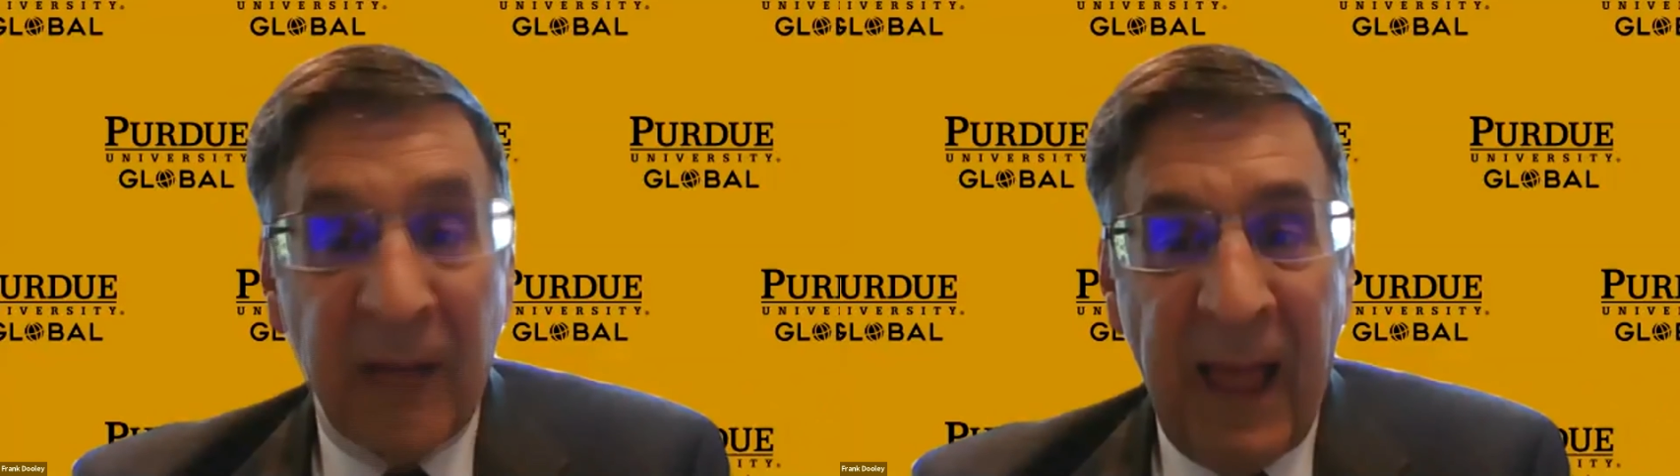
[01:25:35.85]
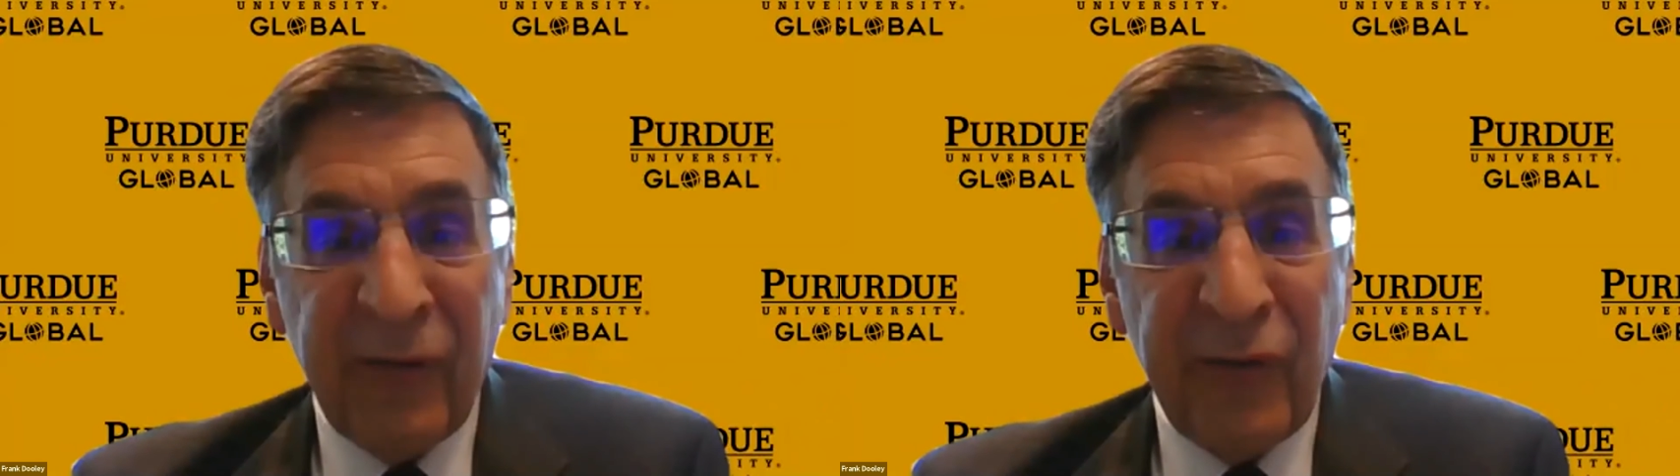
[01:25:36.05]

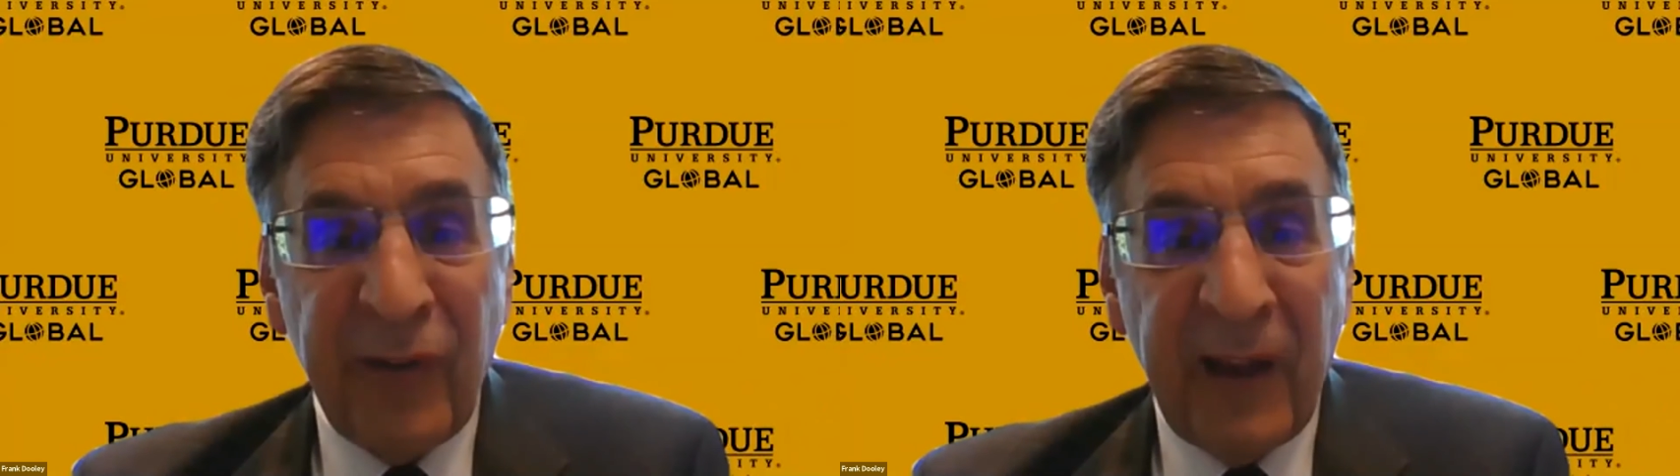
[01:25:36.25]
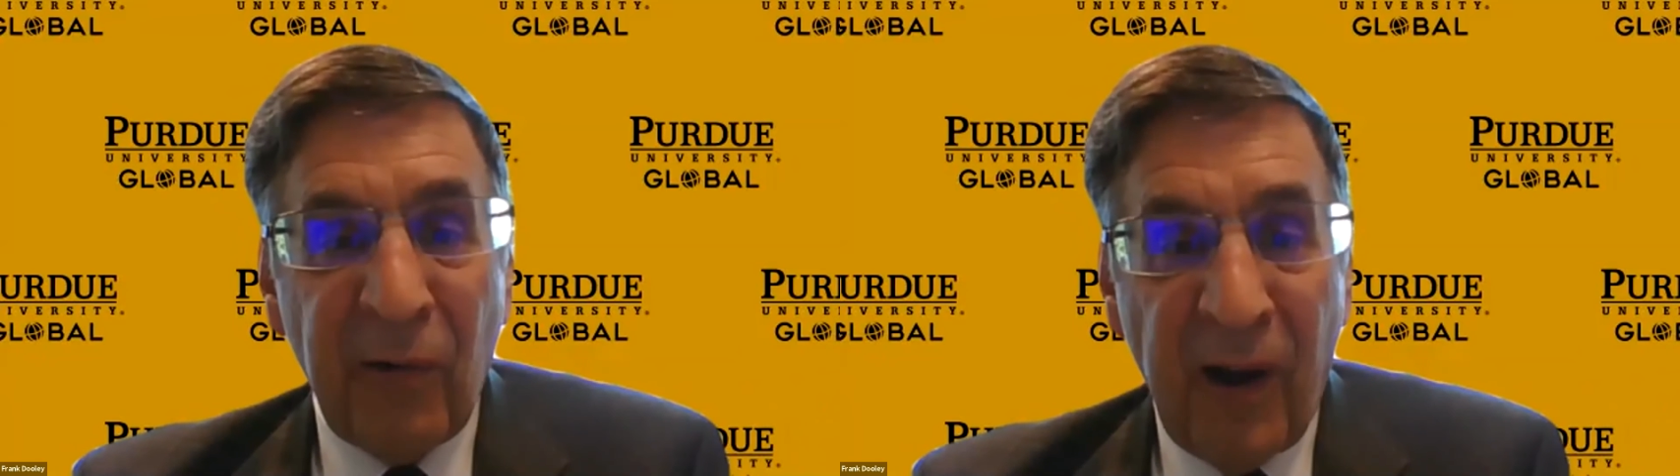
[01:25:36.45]
actually
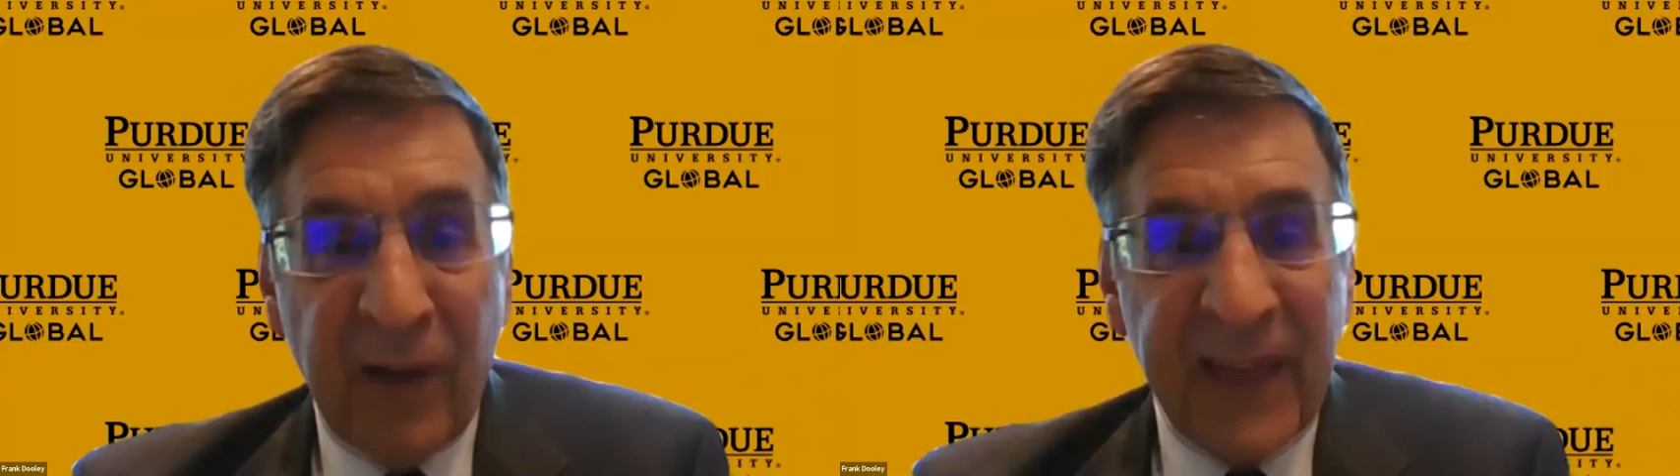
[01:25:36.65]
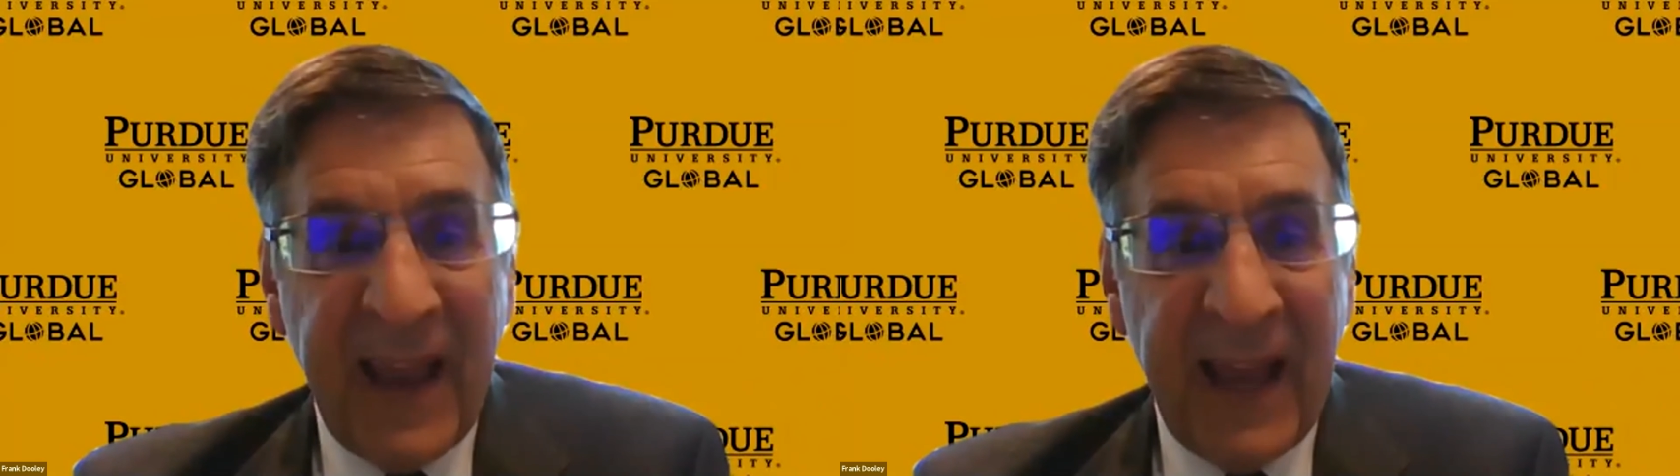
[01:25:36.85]

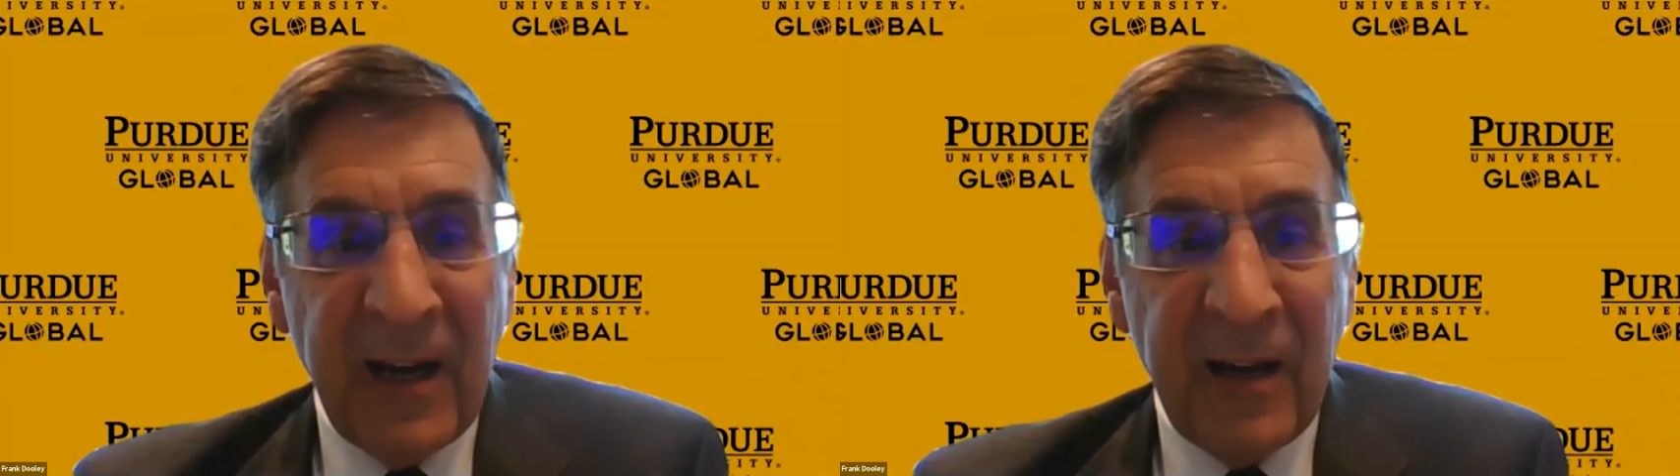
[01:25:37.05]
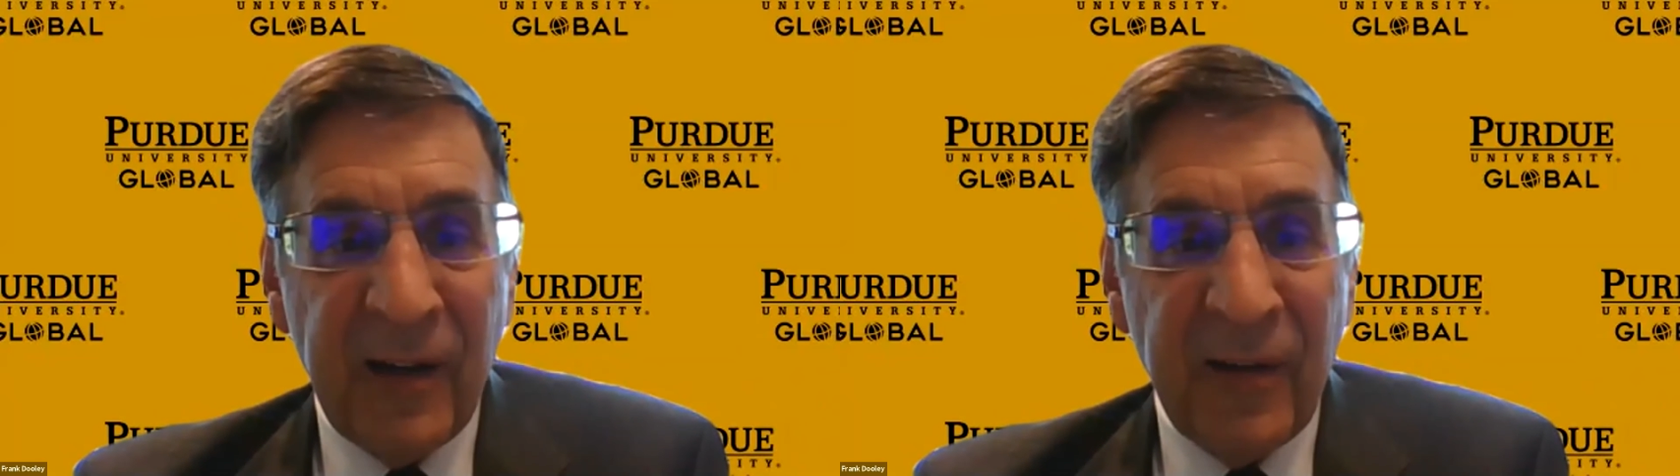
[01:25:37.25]
across
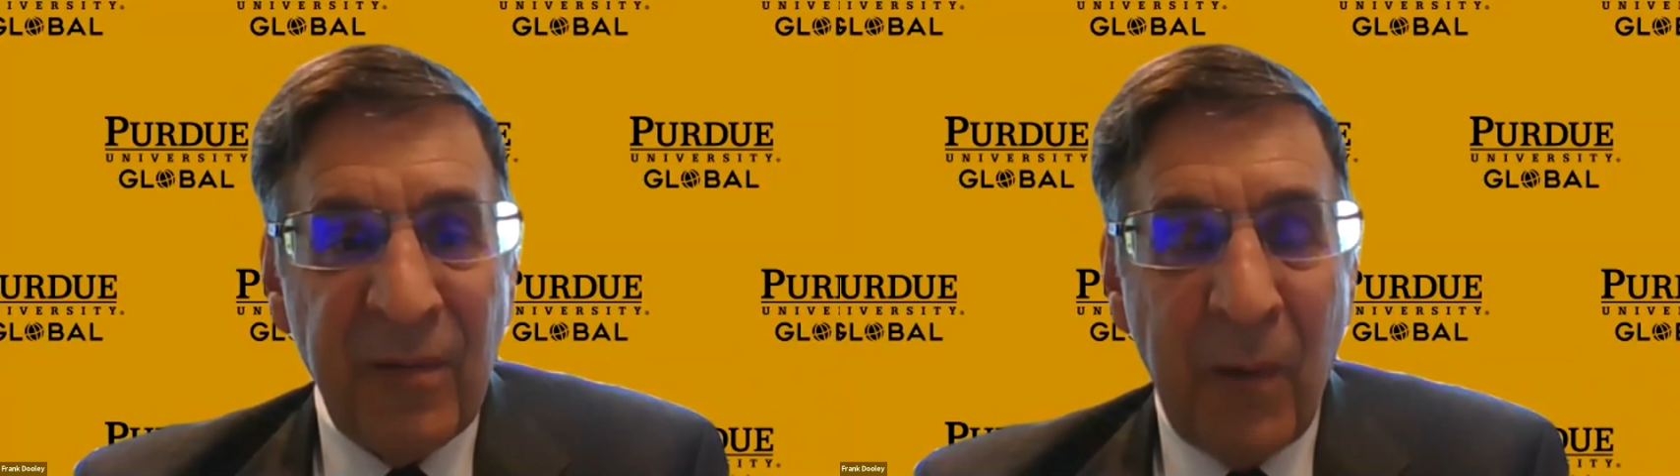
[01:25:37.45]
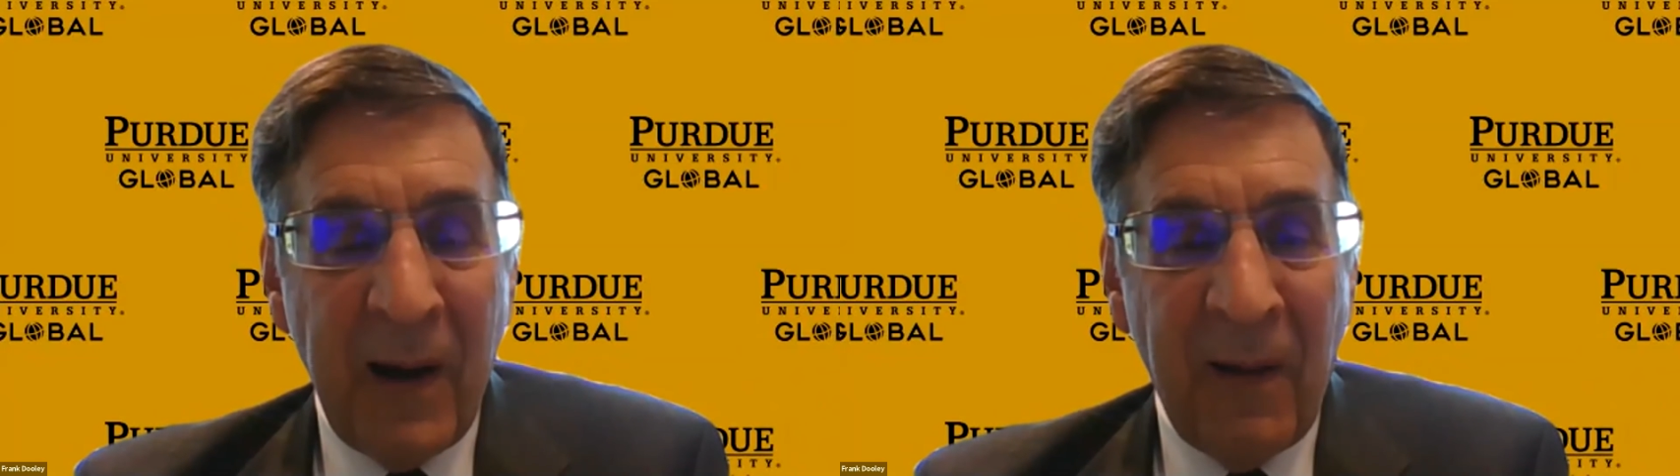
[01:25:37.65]
Canada as
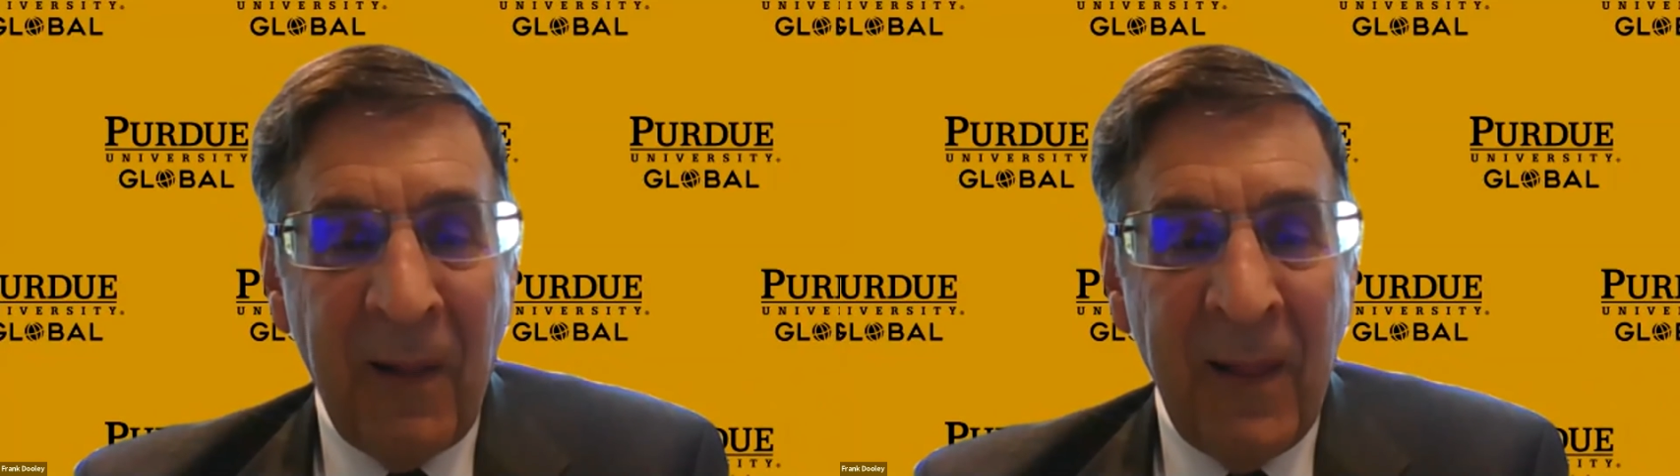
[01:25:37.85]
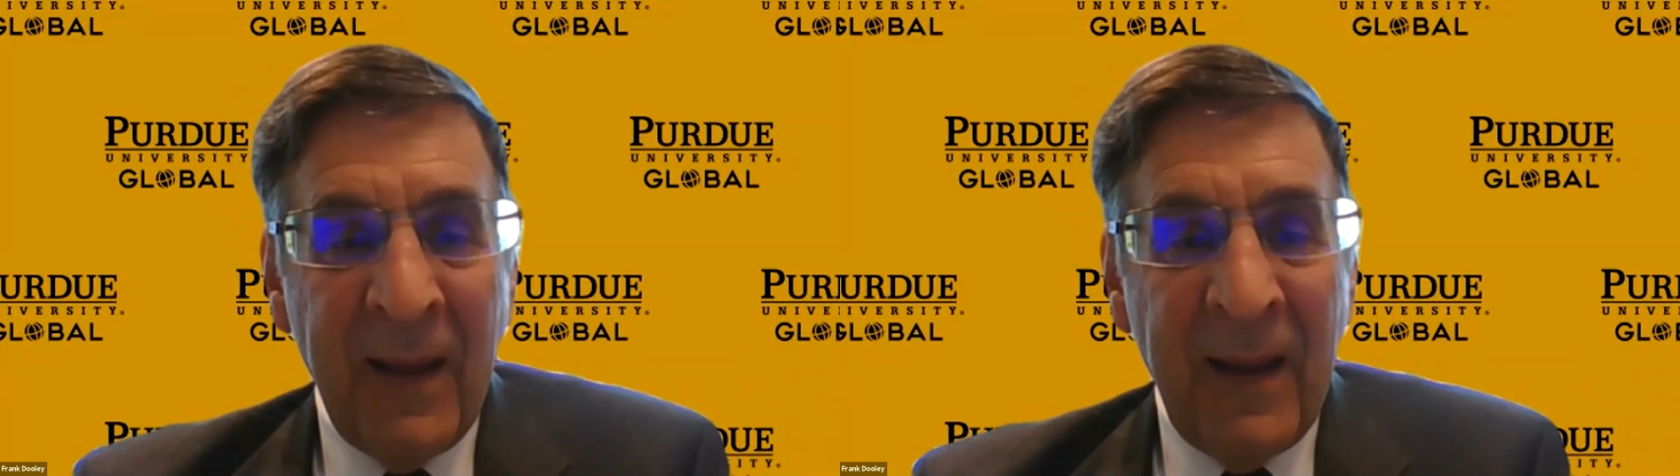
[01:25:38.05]
well.